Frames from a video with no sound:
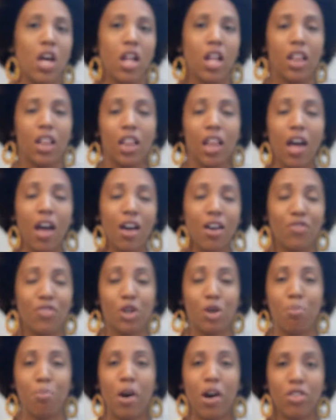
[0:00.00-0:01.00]
love
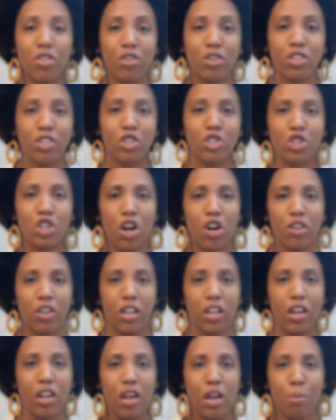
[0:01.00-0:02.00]
your motherhood
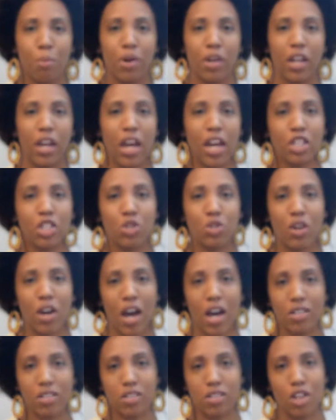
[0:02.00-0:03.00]
journey. But as you
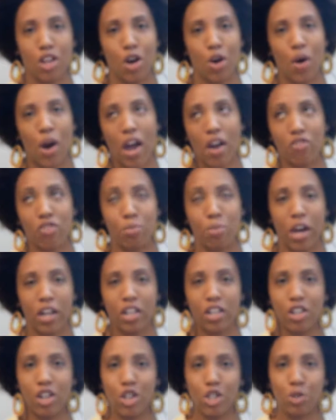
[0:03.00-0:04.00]
guys know,
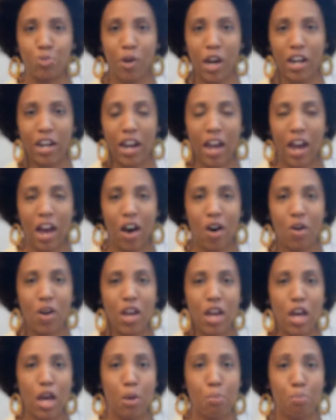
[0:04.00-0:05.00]
everybody knows by now,
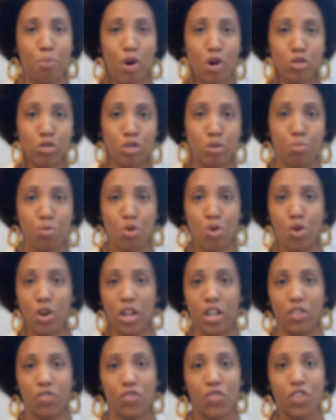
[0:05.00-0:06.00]
in Baltimore,
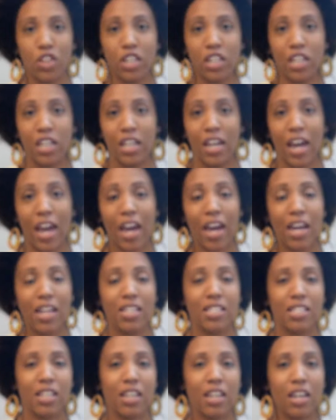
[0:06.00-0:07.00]
in Philly,
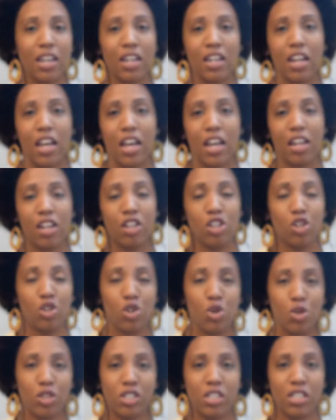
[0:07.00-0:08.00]
and in New
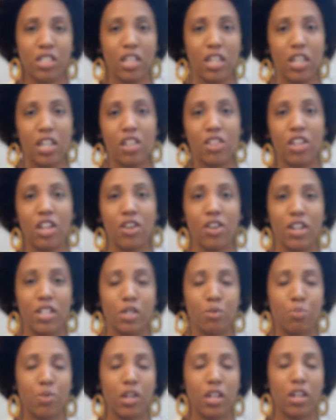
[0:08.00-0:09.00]
York City, there
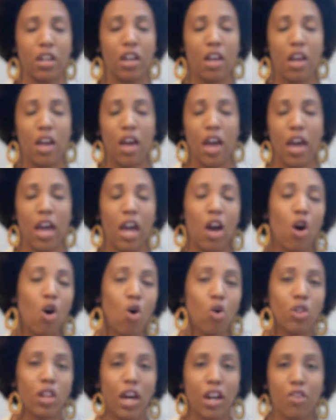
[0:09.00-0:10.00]
has been a
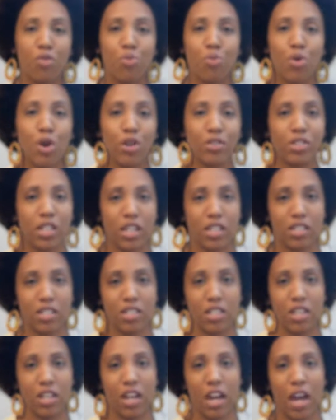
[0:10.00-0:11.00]
whole lot of
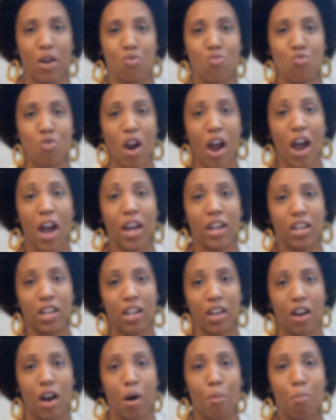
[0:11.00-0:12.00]
protesting and
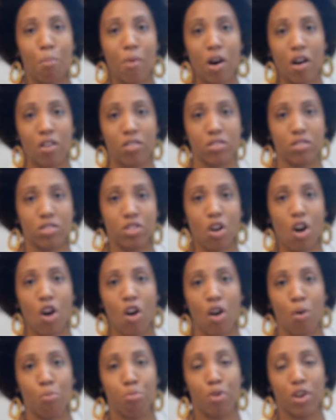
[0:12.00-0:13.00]
rioting amongst
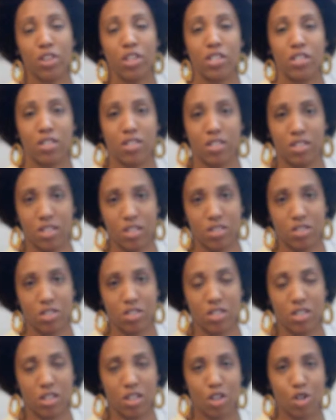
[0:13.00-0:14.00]
our brothers and
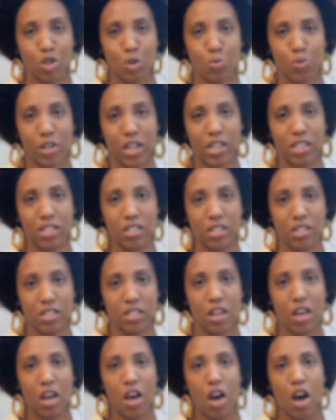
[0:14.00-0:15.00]
sisters in those places
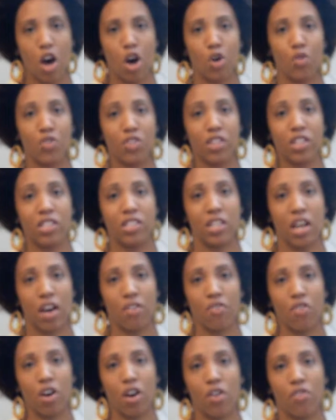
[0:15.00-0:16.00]
over the
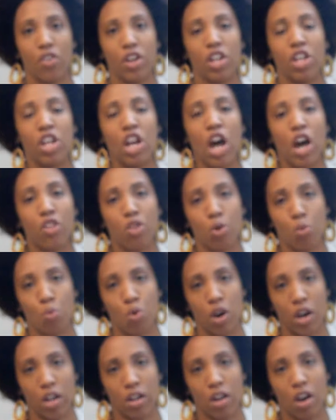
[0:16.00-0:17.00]
death of another
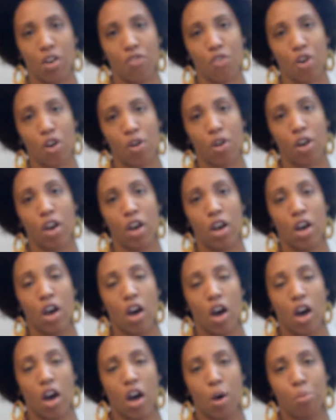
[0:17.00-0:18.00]
one of our
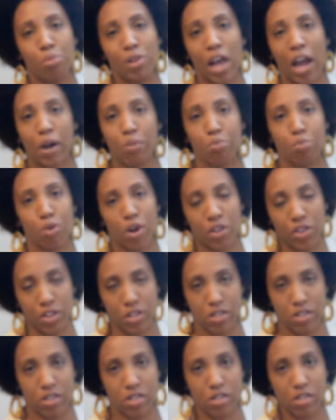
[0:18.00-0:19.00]
black
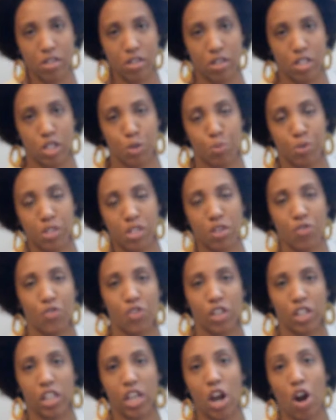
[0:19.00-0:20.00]
brothers,
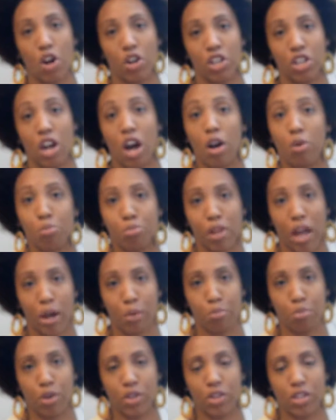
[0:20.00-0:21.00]
specifically our young
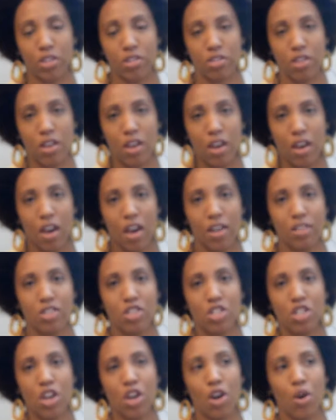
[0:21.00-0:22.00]
black brothers. And
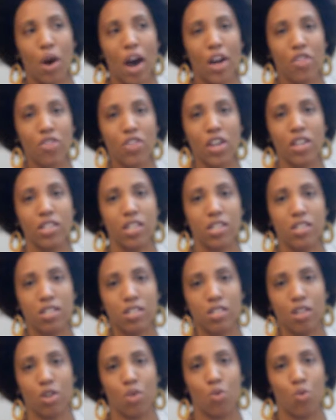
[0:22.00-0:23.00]
so I think this
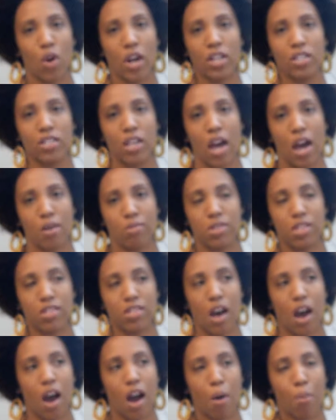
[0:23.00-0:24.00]
is a great time to
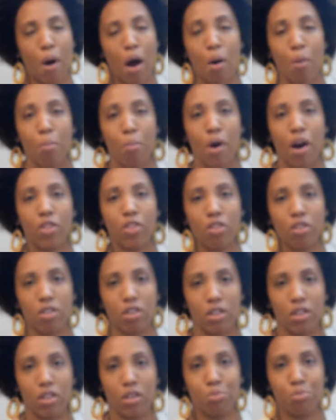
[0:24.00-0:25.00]
talk about
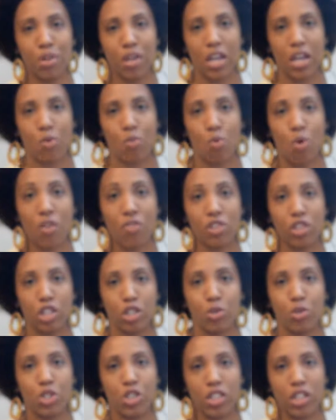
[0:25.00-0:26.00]
motherhood being
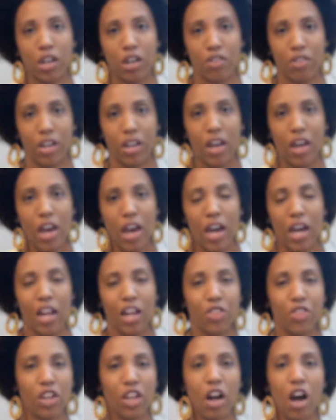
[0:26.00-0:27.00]
revolutionary. And
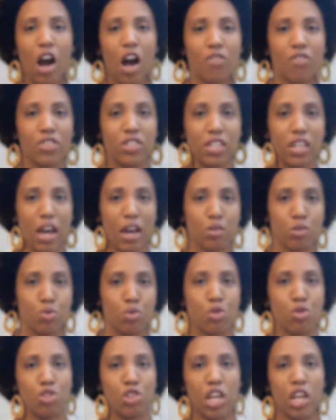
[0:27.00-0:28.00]
I think oftentimes
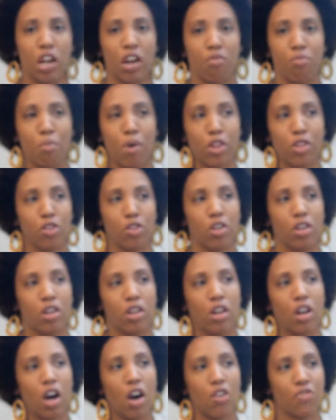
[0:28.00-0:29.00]
when you think of
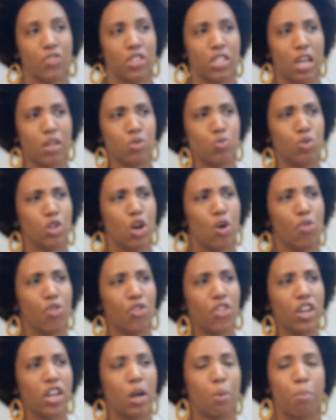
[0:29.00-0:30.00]
motherhood, oftentimes we don't
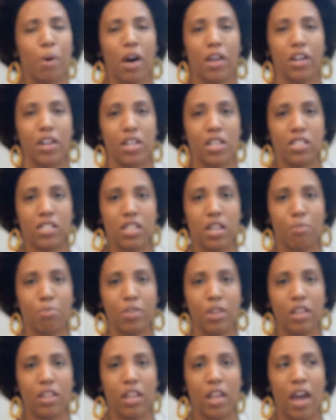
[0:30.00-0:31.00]
think about it as
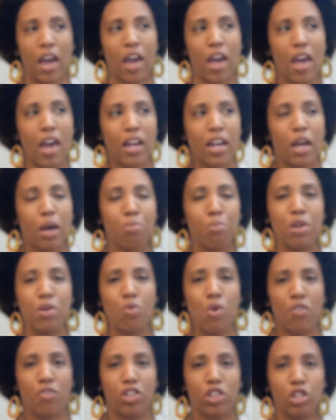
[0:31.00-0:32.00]
something that can be
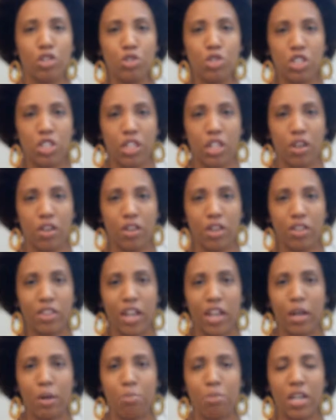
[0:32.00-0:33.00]
revolutionary,
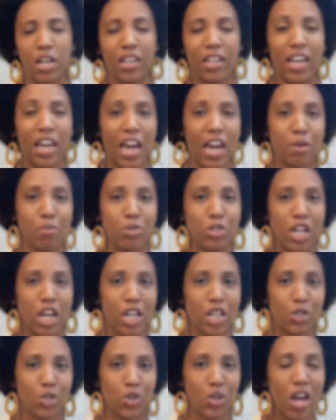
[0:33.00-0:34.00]
that can be a game
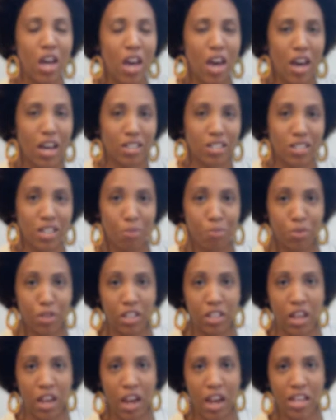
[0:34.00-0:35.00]
changer, as
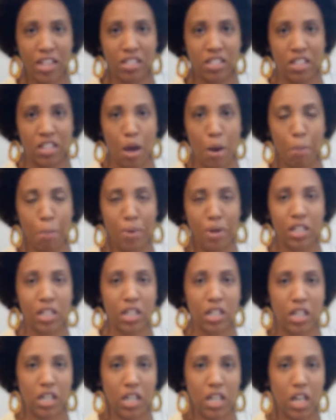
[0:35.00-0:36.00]
something that has the
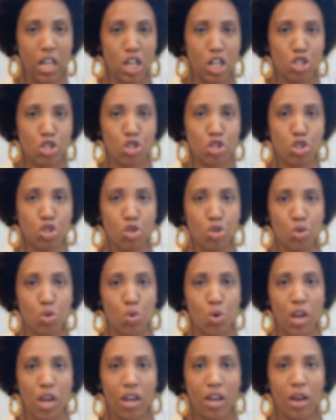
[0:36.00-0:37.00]
ability to
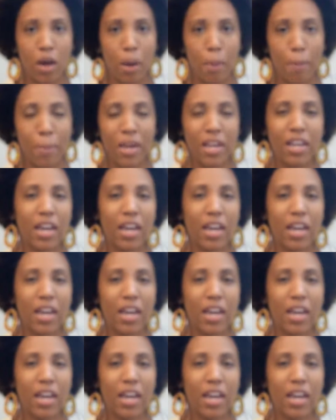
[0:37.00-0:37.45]
be